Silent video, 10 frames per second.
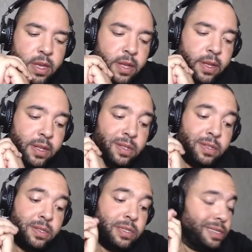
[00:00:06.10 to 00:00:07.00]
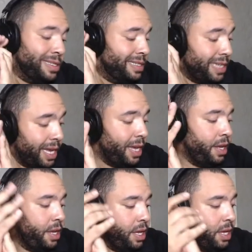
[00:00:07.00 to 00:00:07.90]
and
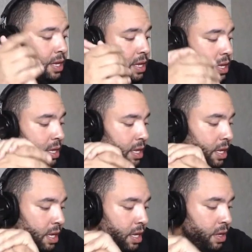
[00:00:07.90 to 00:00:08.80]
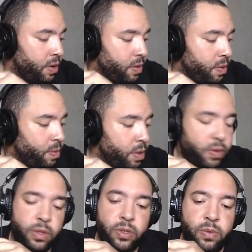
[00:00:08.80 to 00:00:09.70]
today we're
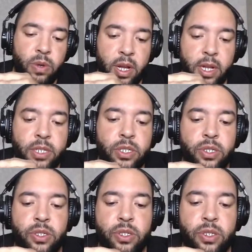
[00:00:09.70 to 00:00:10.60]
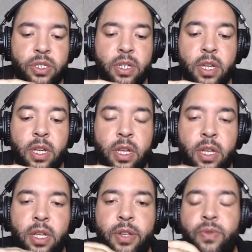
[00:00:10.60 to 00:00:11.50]
going to watch
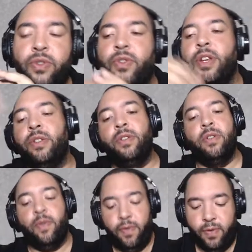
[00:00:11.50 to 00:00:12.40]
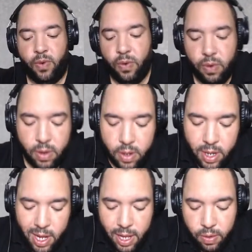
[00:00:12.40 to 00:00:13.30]
a new trailer for
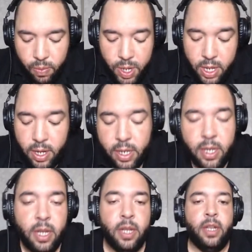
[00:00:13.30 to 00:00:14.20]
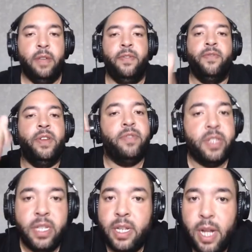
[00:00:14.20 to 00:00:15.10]
Halloween. If you've never
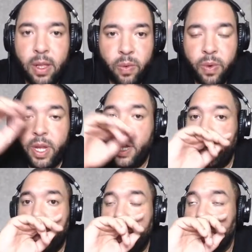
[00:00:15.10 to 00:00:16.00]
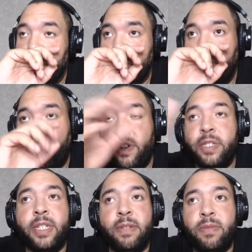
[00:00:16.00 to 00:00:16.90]
seen Halloween, and this is your
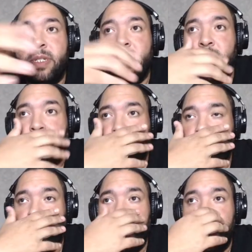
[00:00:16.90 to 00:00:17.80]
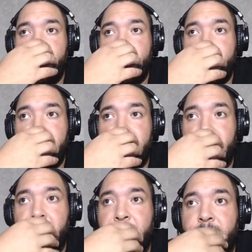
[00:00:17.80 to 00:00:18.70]
first time seeing Halloween,
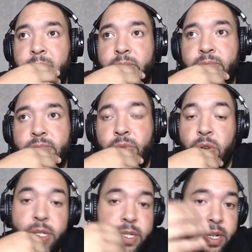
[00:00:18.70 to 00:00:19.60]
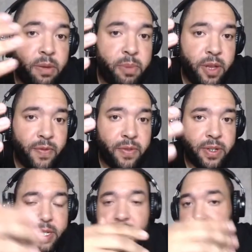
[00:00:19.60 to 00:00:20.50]
or it's gonna be your
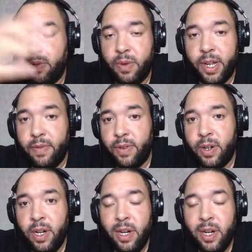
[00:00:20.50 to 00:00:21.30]
first time or whatever,